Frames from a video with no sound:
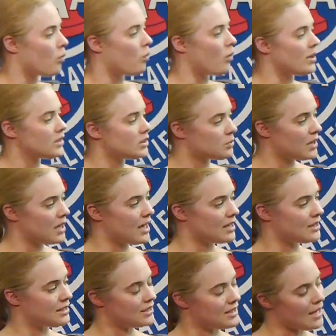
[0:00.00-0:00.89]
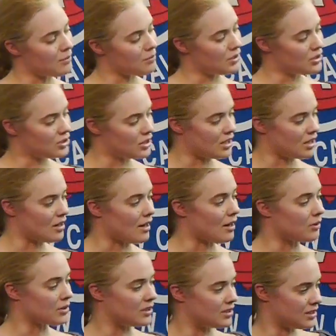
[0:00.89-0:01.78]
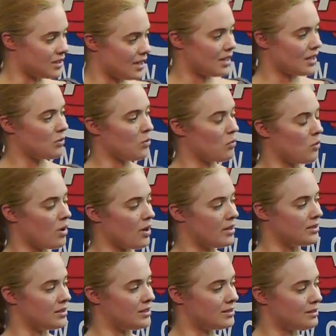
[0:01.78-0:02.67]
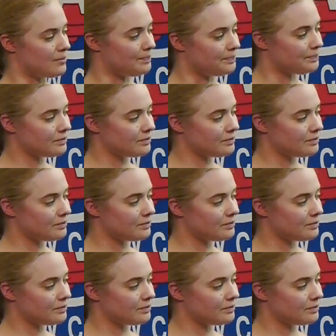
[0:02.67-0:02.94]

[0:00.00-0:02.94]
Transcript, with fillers: Once we had established that our design was